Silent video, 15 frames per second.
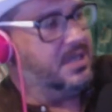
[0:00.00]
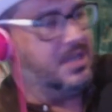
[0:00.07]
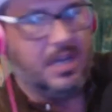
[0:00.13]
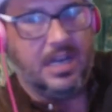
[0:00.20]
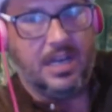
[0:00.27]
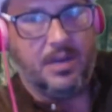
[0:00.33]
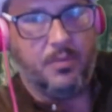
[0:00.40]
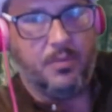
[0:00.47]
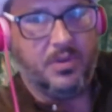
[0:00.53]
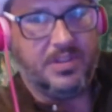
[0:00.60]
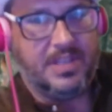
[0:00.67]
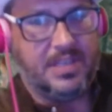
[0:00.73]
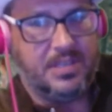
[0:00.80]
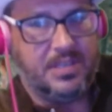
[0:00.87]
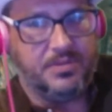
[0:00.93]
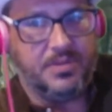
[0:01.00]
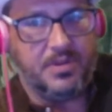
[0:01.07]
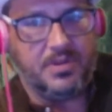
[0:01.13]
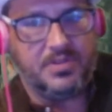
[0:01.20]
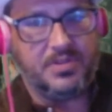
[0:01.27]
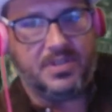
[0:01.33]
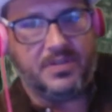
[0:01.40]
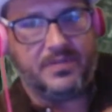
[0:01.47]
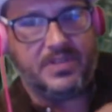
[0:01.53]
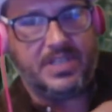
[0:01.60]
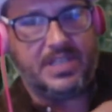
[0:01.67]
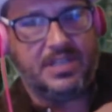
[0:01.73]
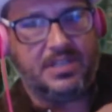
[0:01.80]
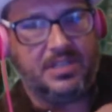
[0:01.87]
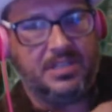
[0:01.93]
One thing you'll notice over
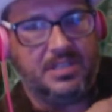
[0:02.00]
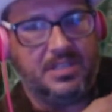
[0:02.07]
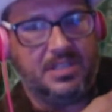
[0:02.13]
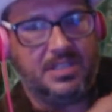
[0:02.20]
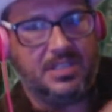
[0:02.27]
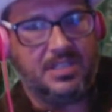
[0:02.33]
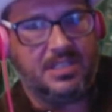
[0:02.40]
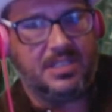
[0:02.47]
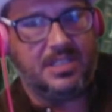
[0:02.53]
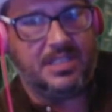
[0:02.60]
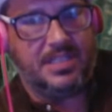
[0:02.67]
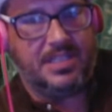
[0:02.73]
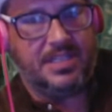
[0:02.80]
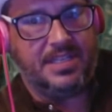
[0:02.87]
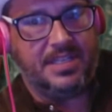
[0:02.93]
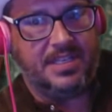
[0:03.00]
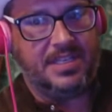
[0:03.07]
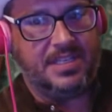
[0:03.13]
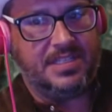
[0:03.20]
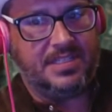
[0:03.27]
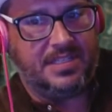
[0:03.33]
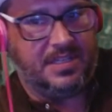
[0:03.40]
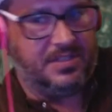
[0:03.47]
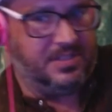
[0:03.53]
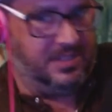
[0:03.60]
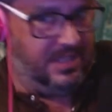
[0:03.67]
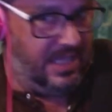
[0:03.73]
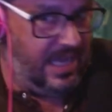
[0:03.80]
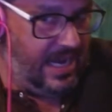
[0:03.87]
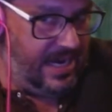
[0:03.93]
here is there's a
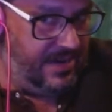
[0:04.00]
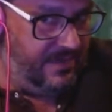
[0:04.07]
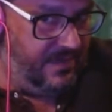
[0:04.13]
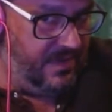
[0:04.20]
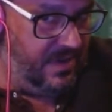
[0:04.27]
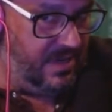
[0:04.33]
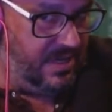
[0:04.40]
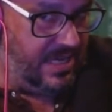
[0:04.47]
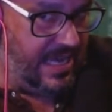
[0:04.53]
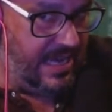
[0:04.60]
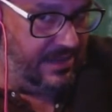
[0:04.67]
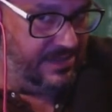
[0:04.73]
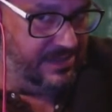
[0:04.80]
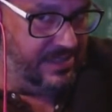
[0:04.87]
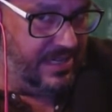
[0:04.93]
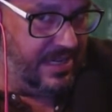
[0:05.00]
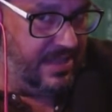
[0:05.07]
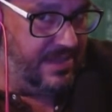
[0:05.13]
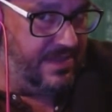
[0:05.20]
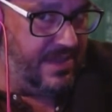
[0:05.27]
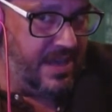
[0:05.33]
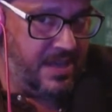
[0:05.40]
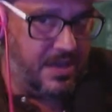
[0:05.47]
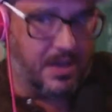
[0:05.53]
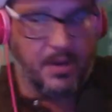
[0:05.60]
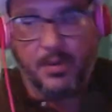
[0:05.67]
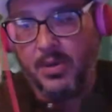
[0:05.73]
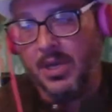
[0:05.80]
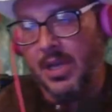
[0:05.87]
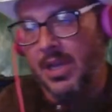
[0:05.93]
line for calculating
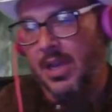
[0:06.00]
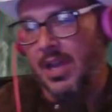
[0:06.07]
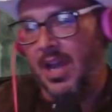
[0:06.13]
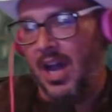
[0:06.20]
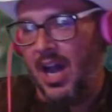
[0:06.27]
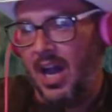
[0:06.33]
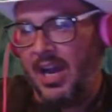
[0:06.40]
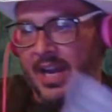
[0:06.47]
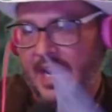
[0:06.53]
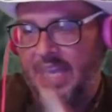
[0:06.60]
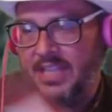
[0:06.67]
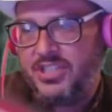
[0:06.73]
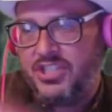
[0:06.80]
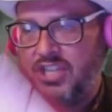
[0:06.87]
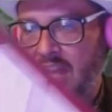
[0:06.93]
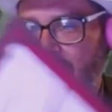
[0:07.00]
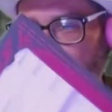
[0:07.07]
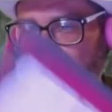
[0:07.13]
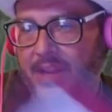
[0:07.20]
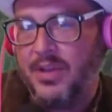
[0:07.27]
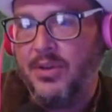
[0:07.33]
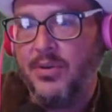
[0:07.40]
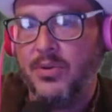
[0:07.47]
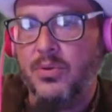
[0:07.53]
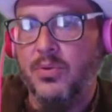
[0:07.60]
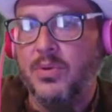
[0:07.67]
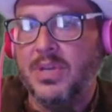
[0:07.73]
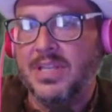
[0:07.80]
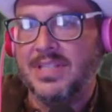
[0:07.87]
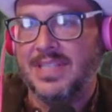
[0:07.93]
Thaco. All right, in chat, who
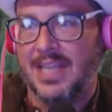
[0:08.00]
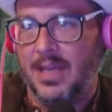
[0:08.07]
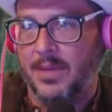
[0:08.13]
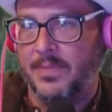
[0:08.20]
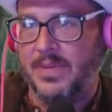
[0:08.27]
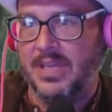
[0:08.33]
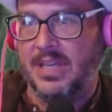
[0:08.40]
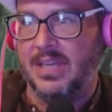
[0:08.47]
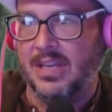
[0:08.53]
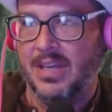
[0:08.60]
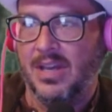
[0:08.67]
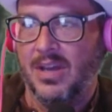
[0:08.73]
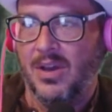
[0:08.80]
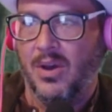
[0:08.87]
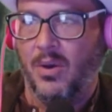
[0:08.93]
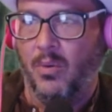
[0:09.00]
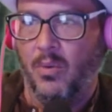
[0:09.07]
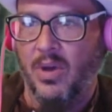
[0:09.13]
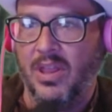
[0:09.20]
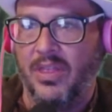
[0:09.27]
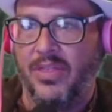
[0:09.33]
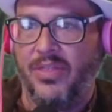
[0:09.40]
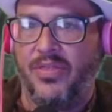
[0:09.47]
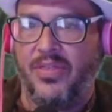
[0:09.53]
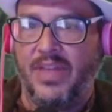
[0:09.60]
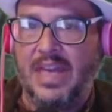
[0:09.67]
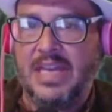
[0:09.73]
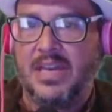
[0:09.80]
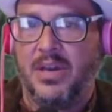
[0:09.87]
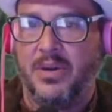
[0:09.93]
can tell me what
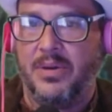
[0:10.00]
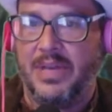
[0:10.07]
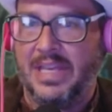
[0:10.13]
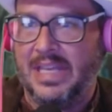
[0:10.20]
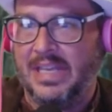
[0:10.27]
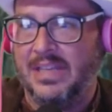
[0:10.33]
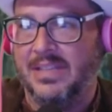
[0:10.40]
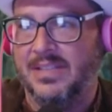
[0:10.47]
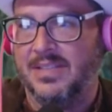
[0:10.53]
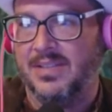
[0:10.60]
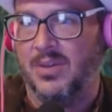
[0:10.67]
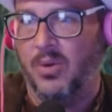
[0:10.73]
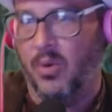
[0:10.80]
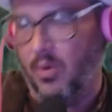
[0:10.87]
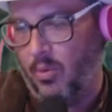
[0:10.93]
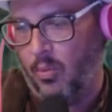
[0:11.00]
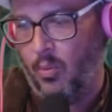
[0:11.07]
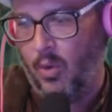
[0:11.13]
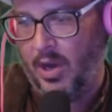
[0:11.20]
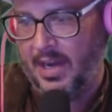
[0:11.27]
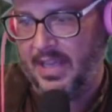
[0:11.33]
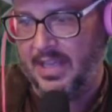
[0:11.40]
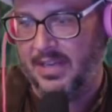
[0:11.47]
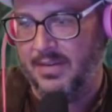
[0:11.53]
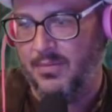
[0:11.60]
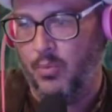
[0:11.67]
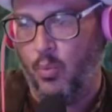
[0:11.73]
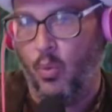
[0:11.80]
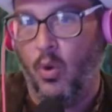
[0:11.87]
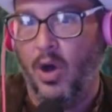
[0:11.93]
Thaco is or what it
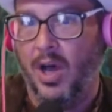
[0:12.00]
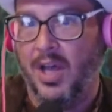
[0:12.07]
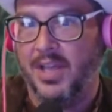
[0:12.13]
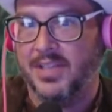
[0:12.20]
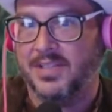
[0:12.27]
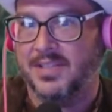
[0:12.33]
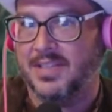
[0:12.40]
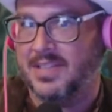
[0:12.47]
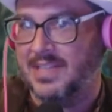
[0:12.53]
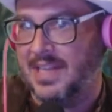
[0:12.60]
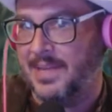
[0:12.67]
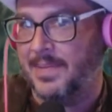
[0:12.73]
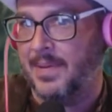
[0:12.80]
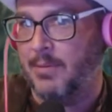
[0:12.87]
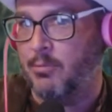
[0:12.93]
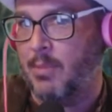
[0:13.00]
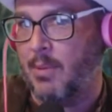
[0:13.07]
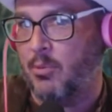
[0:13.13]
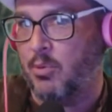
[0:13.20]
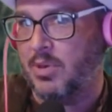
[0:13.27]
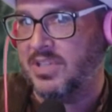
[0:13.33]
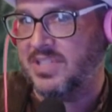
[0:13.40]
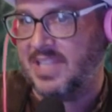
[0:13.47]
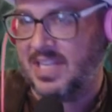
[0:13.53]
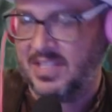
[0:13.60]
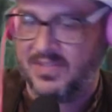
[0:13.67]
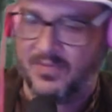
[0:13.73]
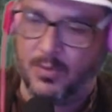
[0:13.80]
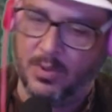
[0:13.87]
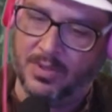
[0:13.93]
was? Does anybody remember what it
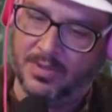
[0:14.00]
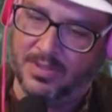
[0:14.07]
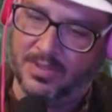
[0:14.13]
stands for?